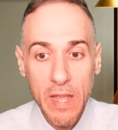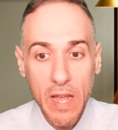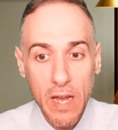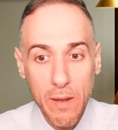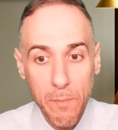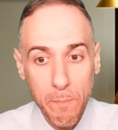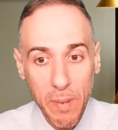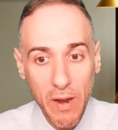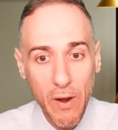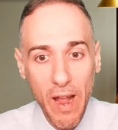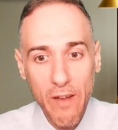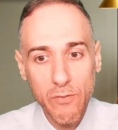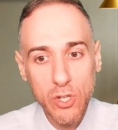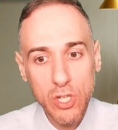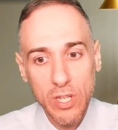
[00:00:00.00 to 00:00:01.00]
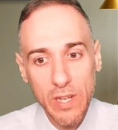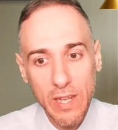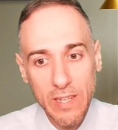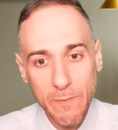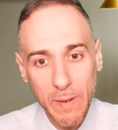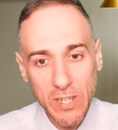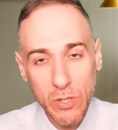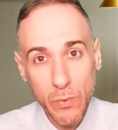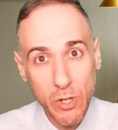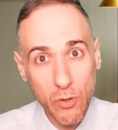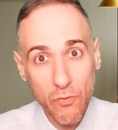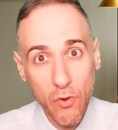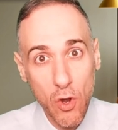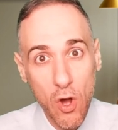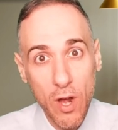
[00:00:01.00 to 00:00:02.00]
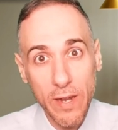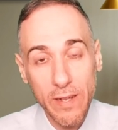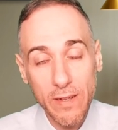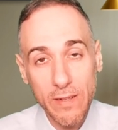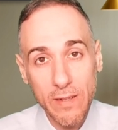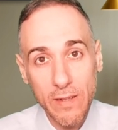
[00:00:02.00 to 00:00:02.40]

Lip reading: Bear average, especially when you've got